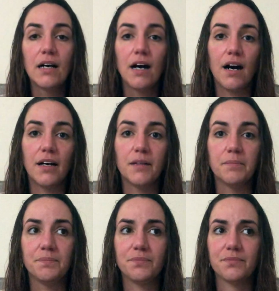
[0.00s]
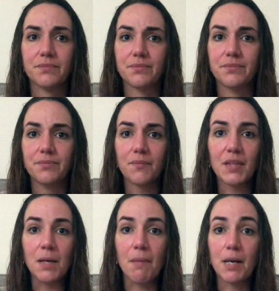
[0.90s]

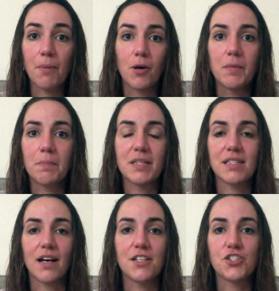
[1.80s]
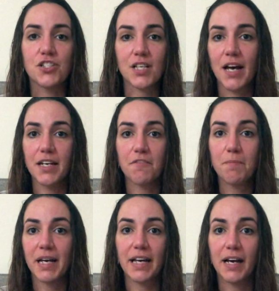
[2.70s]
my apartment besides just kind of
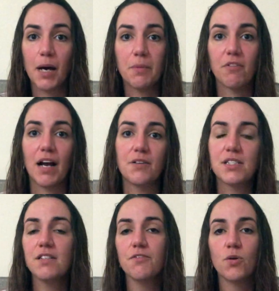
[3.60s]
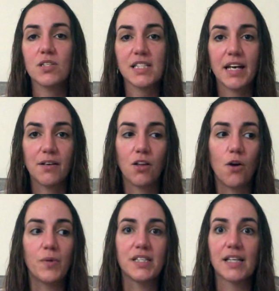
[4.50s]
picking up around. And of course, I'll
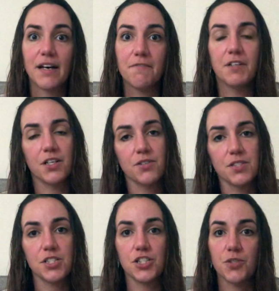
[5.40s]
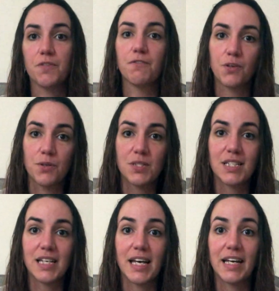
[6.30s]
always have videos to do and photos to
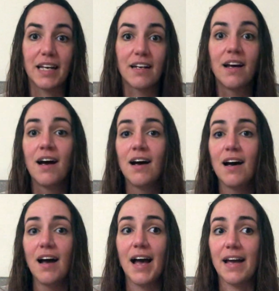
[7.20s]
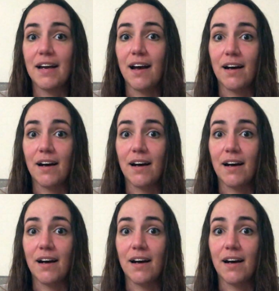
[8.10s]
take and